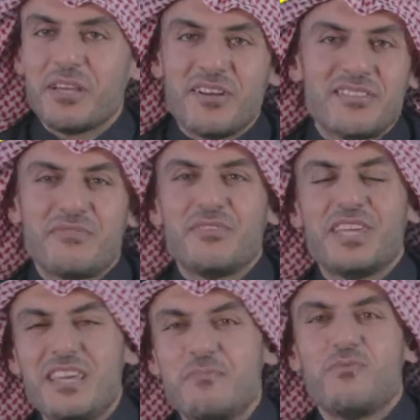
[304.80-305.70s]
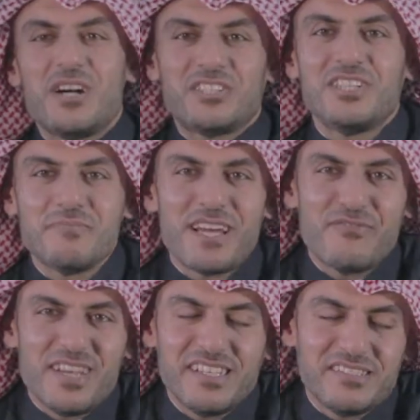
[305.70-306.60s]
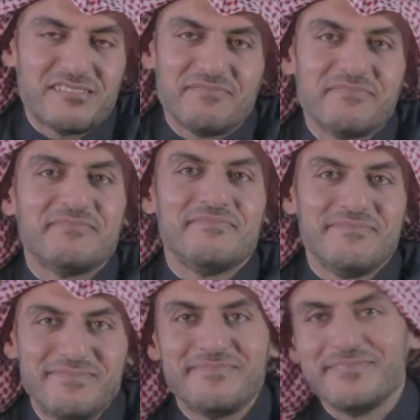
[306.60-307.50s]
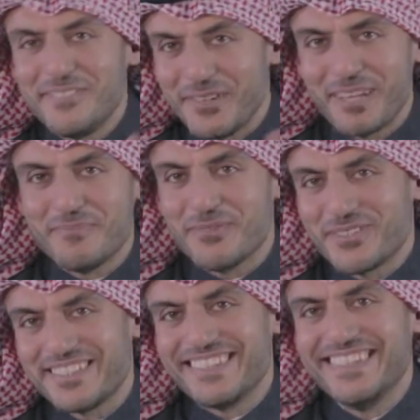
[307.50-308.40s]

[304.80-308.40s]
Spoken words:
because if you keep watching my face, you get bored.